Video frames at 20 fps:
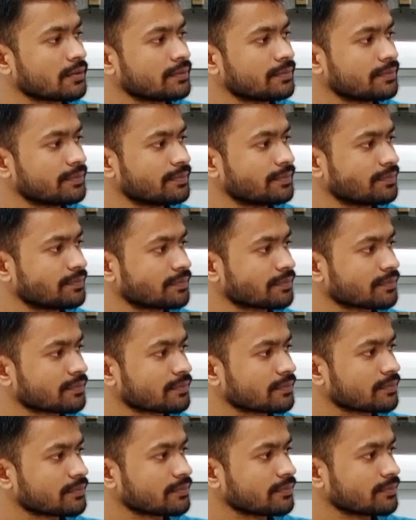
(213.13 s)

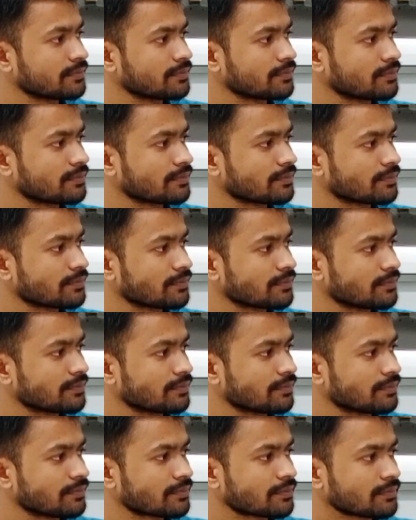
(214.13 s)

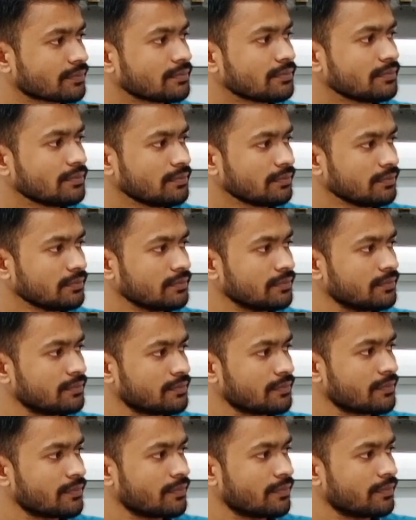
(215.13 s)

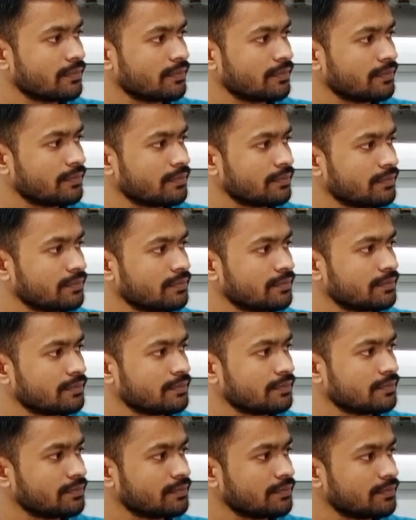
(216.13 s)

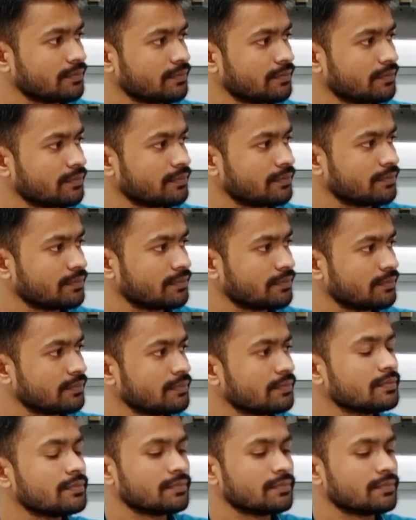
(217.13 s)
The person shown says nothing.